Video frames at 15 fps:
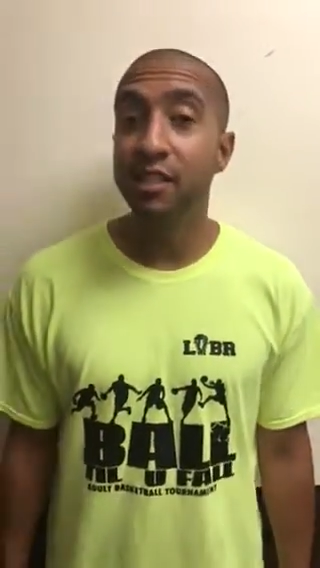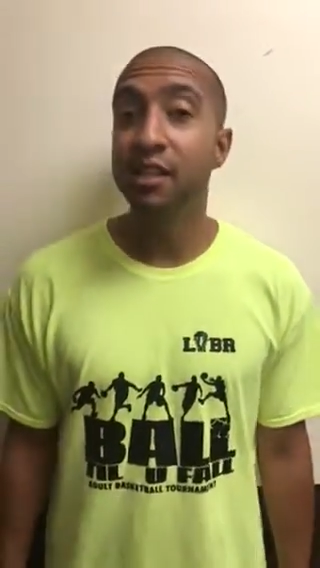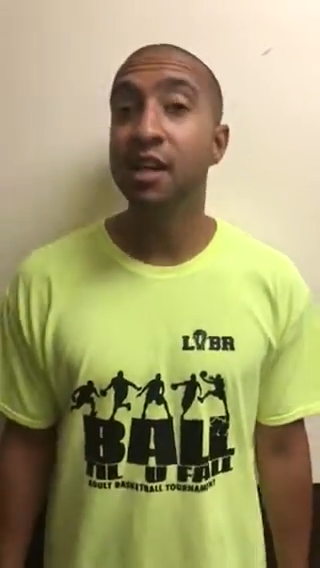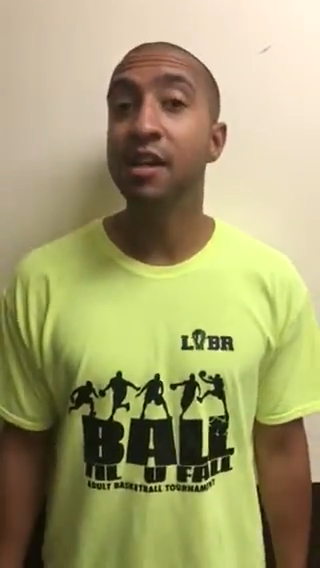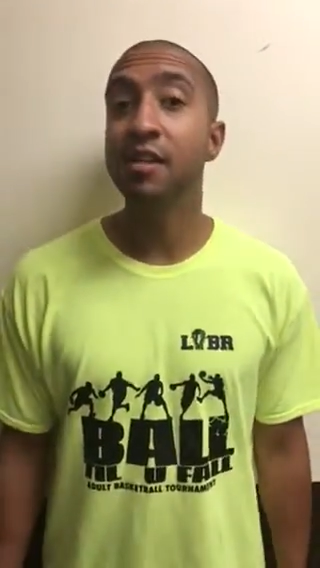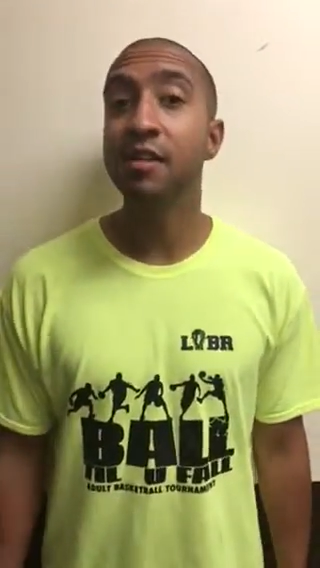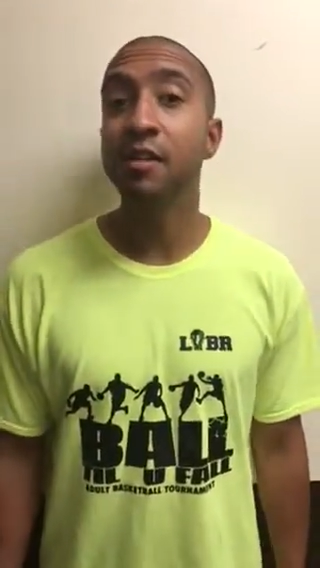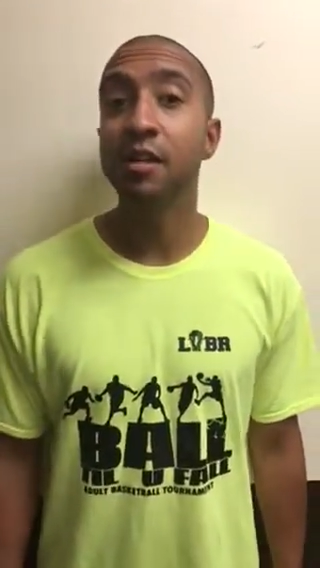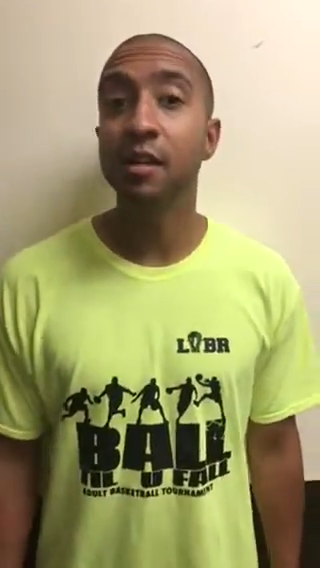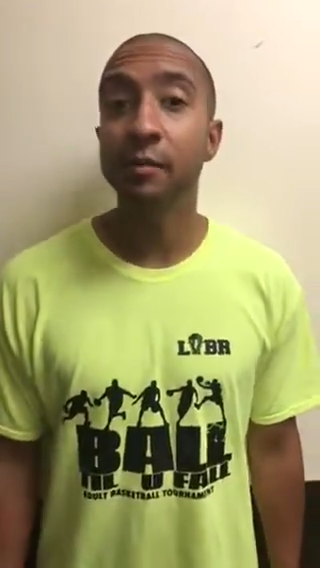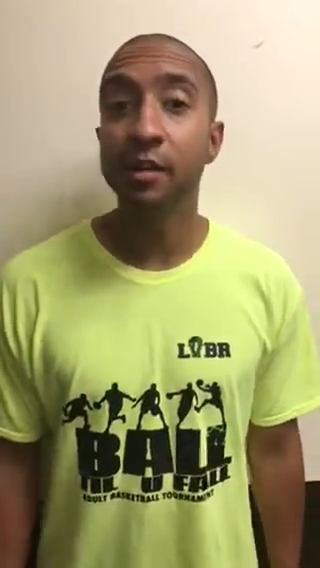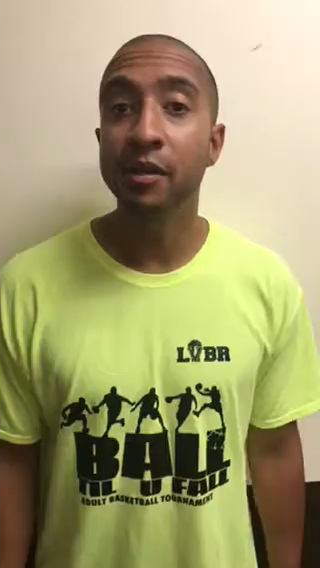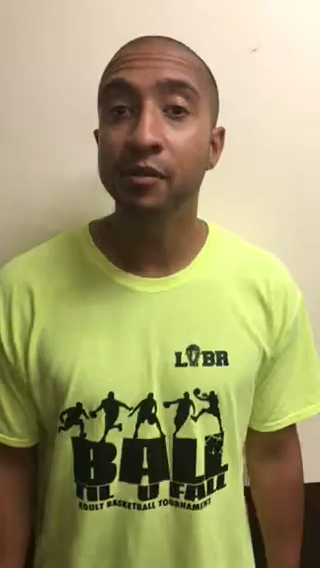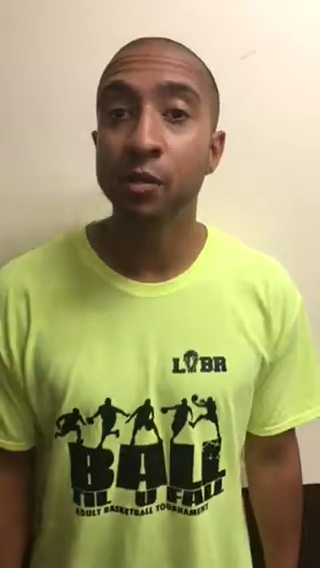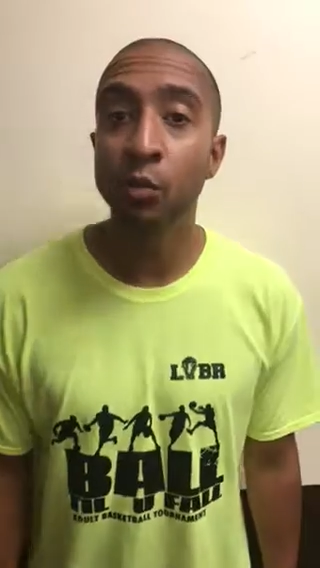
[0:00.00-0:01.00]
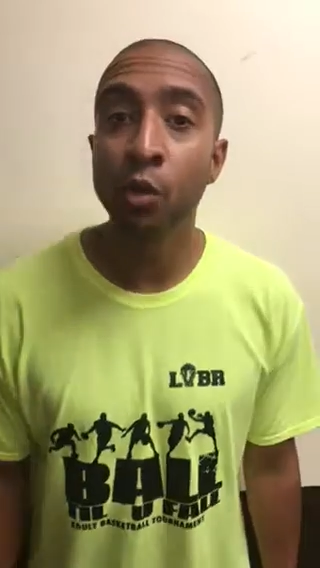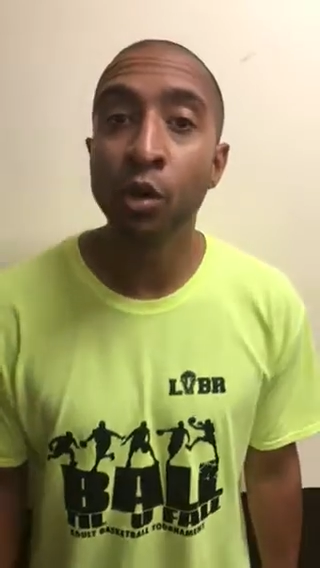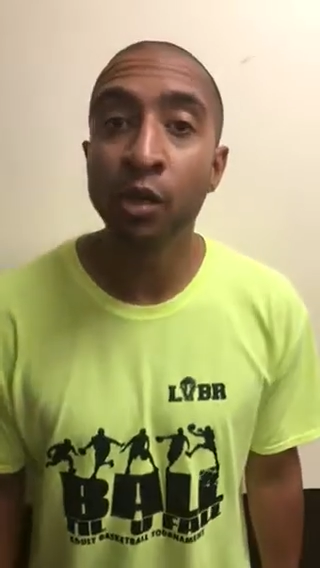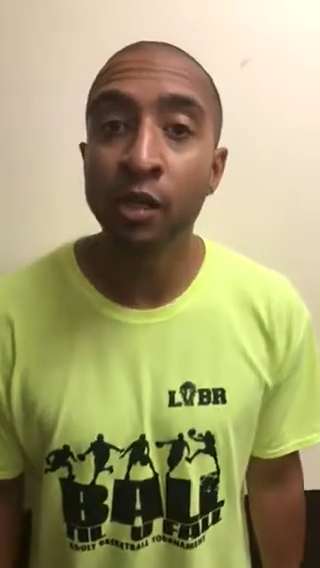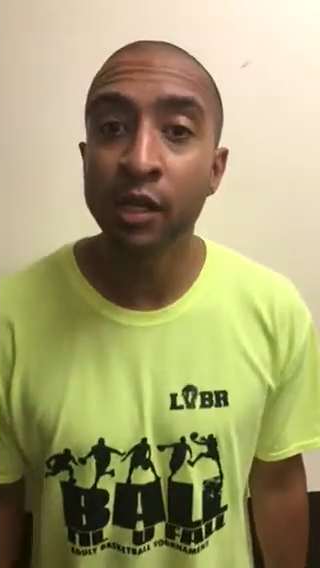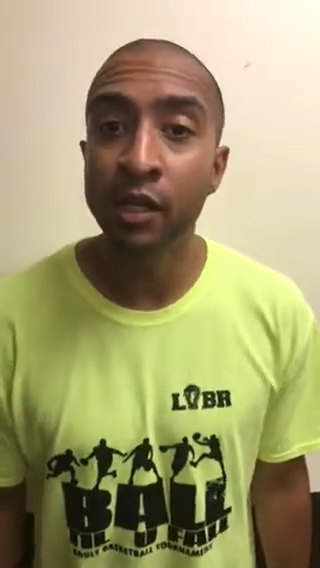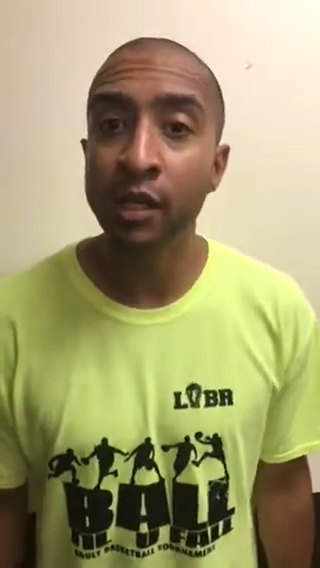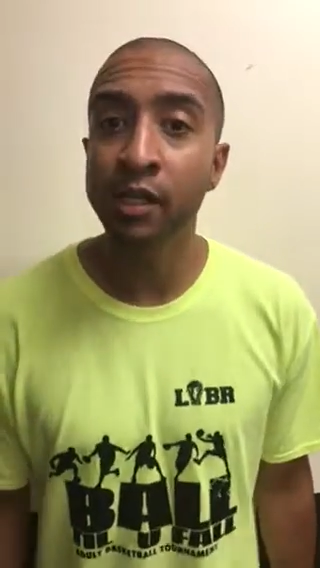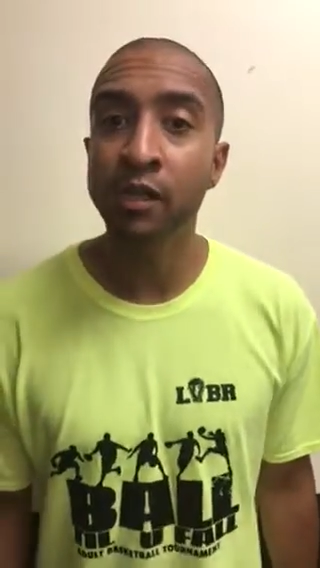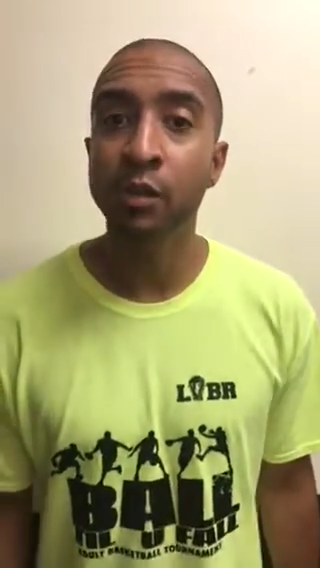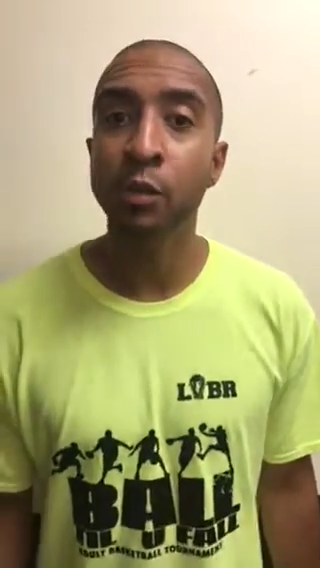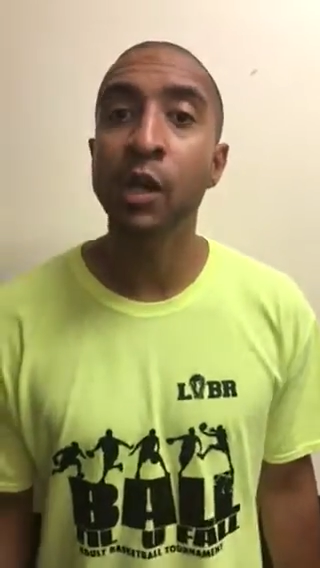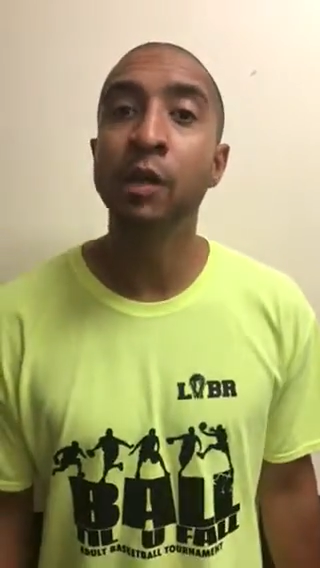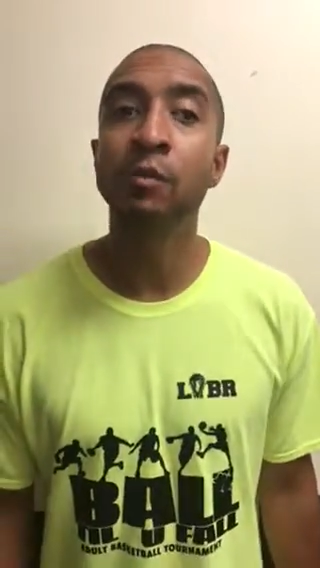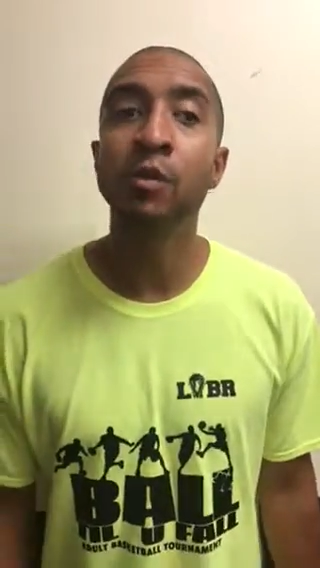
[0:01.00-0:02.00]
together and to be able to work and get in
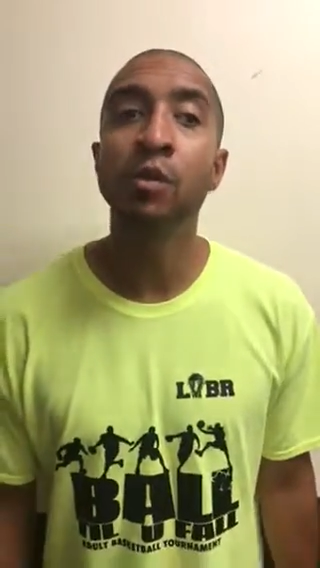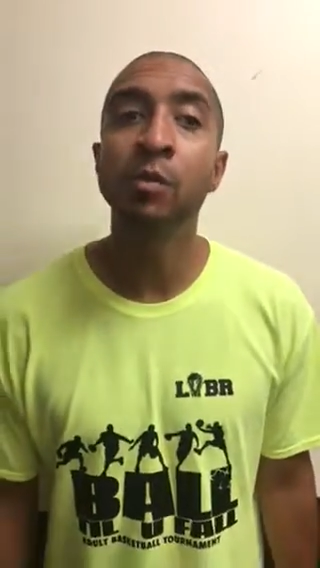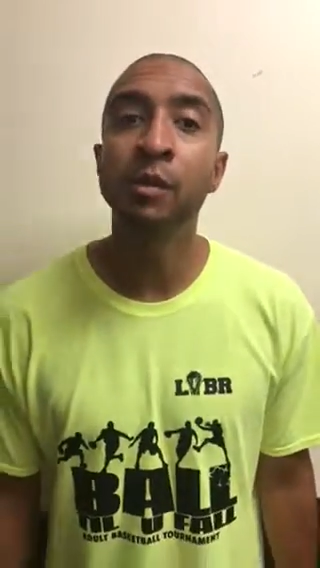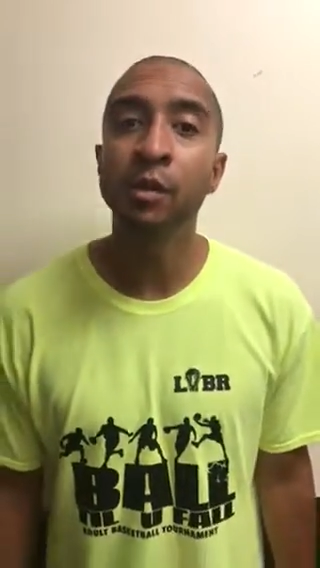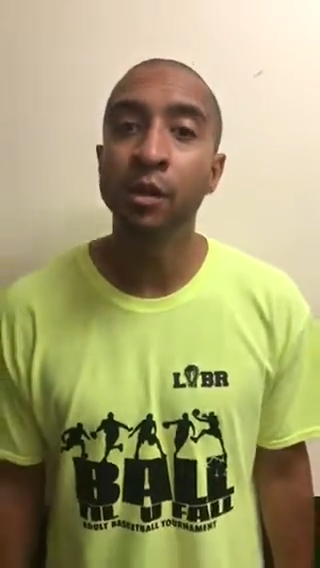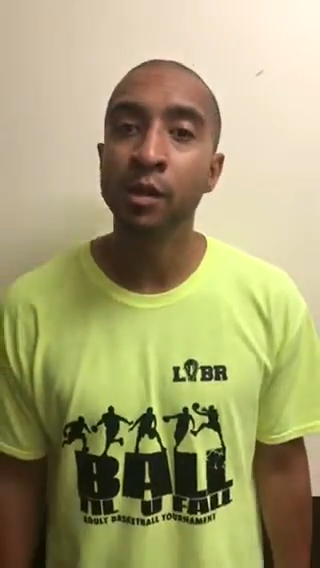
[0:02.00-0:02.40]
the weight room and,